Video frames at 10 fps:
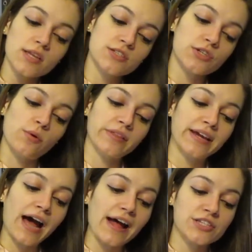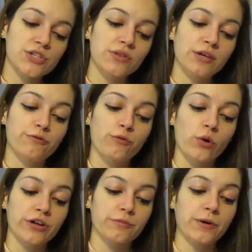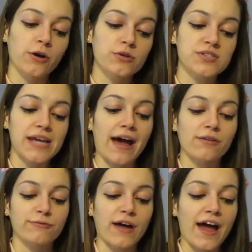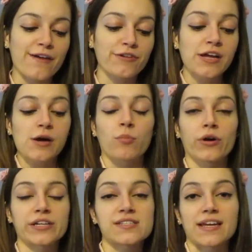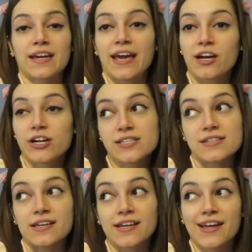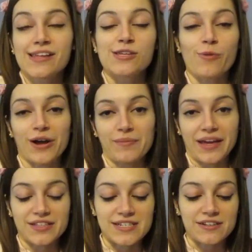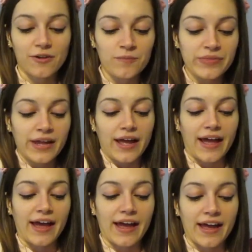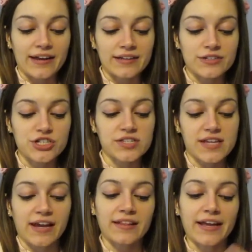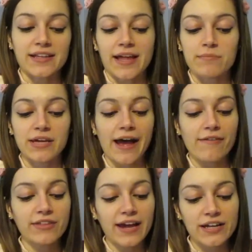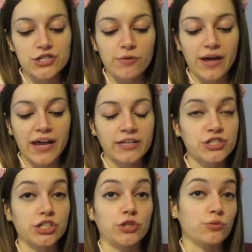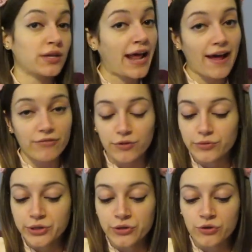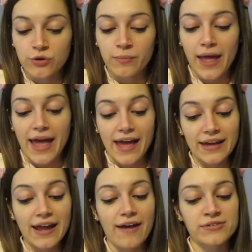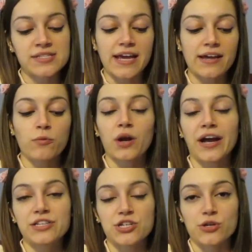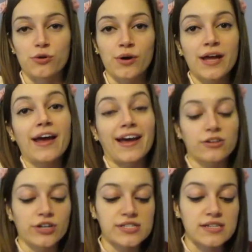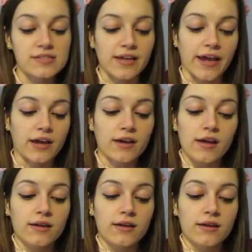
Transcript: So when they got to the 4th post out of 5, Morgan's like, hey, Chrissy, you want to make a deal? And she's saying, like, let me have the HOH, you can have the room, and have a say in what I do. And Chrissy's like,